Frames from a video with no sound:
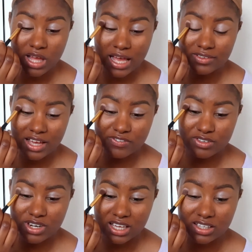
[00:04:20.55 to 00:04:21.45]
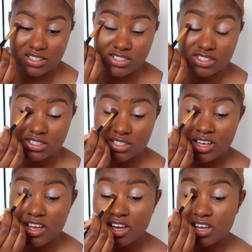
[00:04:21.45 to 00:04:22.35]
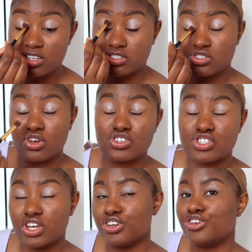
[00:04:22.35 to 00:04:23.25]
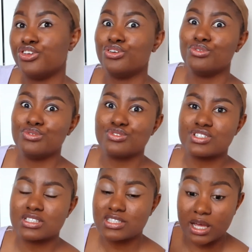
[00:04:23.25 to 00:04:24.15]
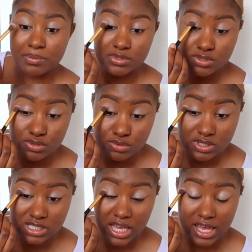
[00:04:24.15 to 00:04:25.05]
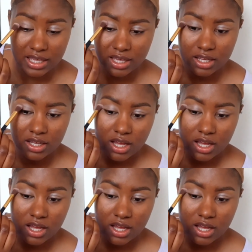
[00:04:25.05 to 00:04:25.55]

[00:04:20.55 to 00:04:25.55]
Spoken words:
I feel like it's such a huge step to take.